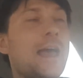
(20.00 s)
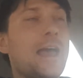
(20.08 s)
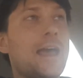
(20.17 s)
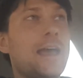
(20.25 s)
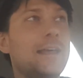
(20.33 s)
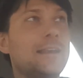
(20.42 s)

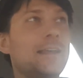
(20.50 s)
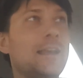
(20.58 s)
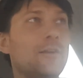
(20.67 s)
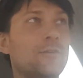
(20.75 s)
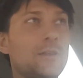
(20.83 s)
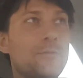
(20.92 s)
And
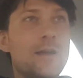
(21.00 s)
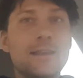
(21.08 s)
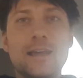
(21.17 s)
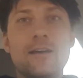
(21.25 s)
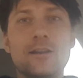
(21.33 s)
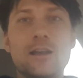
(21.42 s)
it only
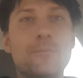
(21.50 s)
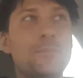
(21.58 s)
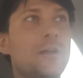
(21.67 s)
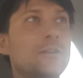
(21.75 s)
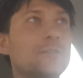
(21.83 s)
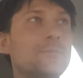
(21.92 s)
went down a
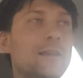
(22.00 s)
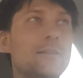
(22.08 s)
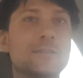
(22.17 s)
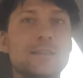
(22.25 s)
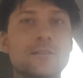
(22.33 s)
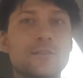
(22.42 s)
couple hundred
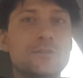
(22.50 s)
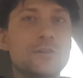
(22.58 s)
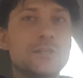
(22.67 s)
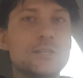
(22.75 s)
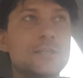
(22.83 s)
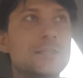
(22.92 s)
meters until it
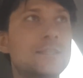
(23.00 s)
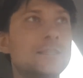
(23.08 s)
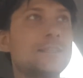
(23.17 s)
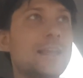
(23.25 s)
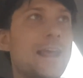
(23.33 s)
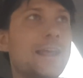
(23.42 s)
sort of
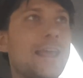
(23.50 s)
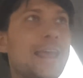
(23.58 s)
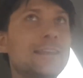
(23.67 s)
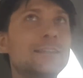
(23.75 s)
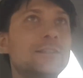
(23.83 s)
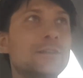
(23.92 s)
sank
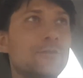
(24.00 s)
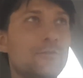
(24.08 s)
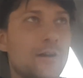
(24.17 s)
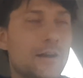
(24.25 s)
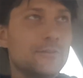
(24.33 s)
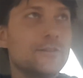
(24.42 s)

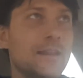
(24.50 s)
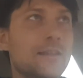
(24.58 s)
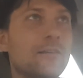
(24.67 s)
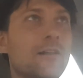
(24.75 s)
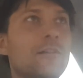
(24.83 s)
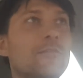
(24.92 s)
into
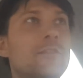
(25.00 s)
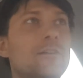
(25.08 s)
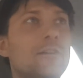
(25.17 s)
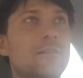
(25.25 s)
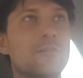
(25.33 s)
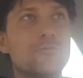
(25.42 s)
underneath all of
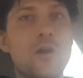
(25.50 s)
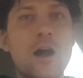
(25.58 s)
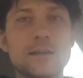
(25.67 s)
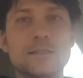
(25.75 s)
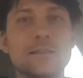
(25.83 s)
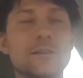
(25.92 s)
the, the
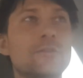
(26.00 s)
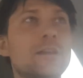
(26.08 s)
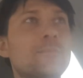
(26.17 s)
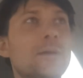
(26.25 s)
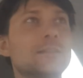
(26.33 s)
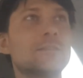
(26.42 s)
rocks of the
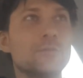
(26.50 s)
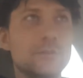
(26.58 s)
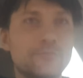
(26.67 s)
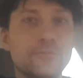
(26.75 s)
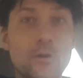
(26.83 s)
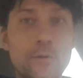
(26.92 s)
creek bed. So it
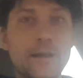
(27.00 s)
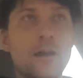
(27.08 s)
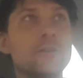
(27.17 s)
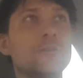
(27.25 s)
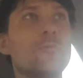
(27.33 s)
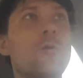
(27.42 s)
was flowing
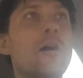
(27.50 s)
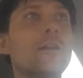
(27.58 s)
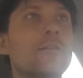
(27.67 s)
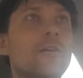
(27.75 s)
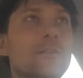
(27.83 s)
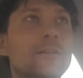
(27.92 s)

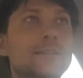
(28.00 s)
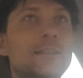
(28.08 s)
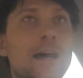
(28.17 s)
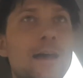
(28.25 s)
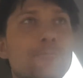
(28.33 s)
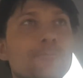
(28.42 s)
underwater all this
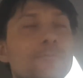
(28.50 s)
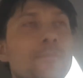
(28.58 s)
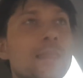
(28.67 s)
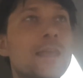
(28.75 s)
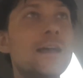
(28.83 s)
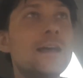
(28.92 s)

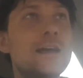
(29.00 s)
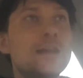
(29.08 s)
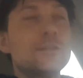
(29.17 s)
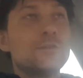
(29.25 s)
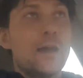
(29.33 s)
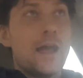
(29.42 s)
time.
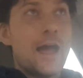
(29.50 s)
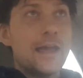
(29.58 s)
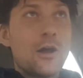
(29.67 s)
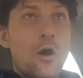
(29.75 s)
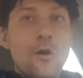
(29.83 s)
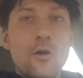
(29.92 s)
So I
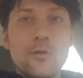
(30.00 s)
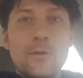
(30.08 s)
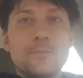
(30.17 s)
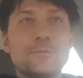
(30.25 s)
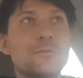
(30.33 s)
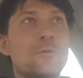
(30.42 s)
hike all the
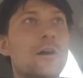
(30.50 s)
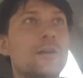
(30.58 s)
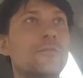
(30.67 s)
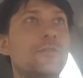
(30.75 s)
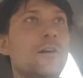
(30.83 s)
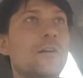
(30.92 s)
way up to the
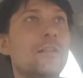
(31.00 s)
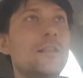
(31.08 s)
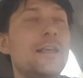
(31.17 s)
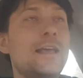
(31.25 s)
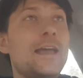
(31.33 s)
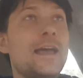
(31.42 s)
waterfall,
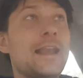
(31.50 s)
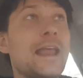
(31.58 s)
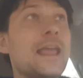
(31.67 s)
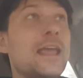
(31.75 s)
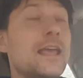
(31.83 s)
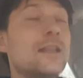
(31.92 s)

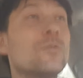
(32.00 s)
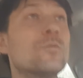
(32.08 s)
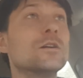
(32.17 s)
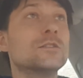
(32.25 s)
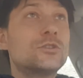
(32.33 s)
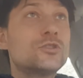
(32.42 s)
and it
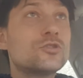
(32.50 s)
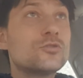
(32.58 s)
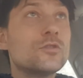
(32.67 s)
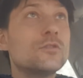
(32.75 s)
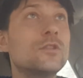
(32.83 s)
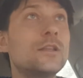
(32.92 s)
was
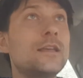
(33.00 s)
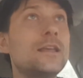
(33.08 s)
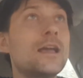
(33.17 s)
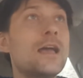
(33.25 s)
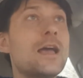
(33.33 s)
truly